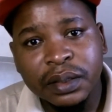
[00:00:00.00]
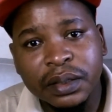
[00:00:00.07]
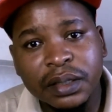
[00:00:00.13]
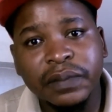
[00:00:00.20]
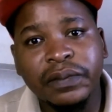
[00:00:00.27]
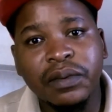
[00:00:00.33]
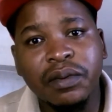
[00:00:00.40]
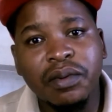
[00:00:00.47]

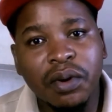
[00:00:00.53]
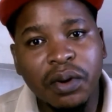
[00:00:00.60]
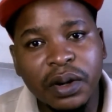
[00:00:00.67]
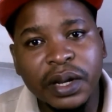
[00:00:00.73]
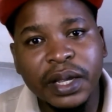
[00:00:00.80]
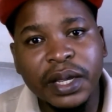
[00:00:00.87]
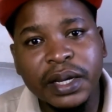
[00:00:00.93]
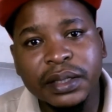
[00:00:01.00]
If we all
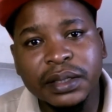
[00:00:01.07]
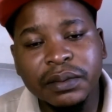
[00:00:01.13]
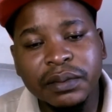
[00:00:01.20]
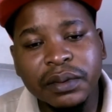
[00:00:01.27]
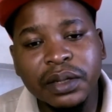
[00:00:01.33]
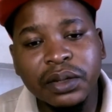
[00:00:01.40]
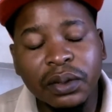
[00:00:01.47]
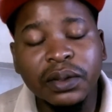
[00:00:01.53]
ate, we
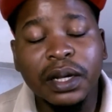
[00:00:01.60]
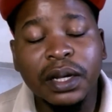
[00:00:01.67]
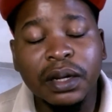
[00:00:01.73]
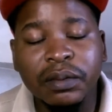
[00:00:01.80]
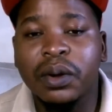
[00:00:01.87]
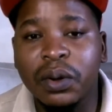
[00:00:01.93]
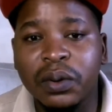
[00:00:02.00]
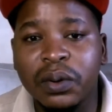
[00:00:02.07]
know that we
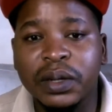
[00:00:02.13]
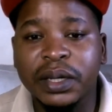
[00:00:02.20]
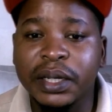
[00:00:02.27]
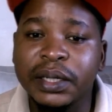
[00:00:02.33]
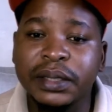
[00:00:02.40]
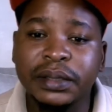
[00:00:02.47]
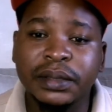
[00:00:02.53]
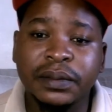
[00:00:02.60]
all ate.
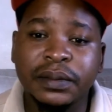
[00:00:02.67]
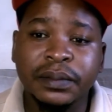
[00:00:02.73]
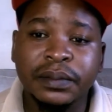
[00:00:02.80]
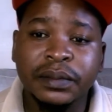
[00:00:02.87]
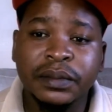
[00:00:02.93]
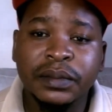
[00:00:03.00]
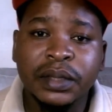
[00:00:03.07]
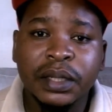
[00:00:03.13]

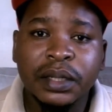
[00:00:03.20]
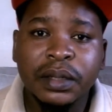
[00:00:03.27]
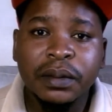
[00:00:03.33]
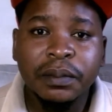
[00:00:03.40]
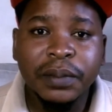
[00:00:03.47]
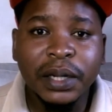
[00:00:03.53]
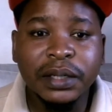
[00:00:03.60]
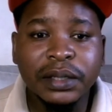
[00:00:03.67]

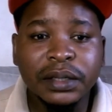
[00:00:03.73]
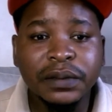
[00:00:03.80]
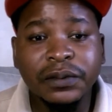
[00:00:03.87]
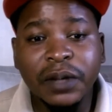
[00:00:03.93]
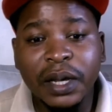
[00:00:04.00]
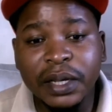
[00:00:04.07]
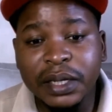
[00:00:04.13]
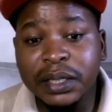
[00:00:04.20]
But if you
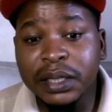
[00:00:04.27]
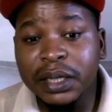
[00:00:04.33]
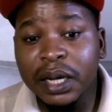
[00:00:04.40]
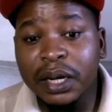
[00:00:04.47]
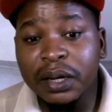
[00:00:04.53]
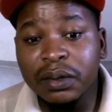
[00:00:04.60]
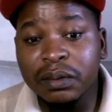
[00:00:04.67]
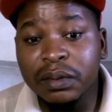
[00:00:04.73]
are eating
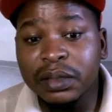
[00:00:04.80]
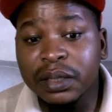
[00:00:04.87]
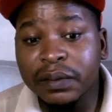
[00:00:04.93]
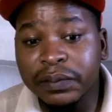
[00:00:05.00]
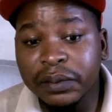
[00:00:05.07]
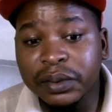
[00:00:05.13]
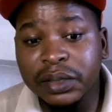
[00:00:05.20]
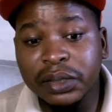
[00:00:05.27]
alone, when the
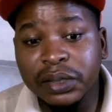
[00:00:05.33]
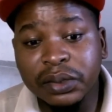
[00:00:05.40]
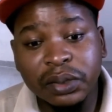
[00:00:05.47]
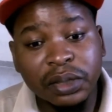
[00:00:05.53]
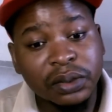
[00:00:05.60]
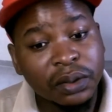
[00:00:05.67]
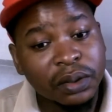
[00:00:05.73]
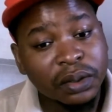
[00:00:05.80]
food is gone,
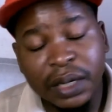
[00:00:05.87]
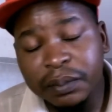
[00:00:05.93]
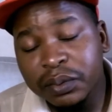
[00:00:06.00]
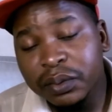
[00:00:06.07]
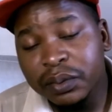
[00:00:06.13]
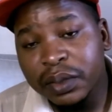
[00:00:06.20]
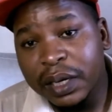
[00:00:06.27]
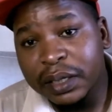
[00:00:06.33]
don't come to
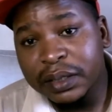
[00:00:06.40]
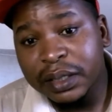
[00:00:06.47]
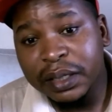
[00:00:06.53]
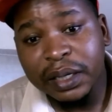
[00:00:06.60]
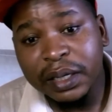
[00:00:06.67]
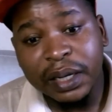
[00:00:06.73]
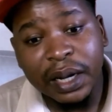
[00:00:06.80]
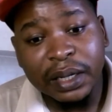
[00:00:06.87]
us and
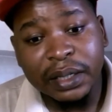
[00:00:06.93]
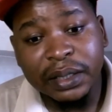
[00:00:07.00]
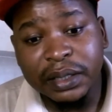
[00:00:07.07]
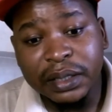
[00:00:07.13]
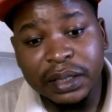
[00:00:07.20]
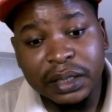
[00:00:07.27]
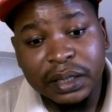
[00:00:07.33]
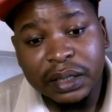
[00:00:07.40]
cry and
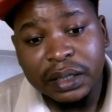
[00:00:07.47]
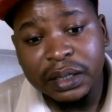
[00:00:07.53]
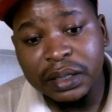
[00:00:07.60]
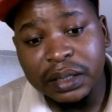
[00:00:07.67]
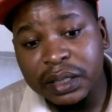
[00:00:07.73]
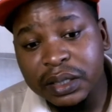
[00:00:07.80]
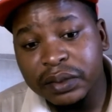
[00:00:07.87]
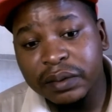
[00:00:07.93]
say, hey,
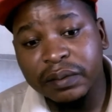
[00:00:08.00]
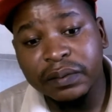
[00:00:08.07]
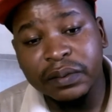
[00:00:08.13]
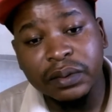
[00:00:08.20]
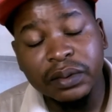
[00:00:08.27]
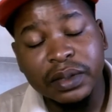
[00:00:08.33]
there's no food.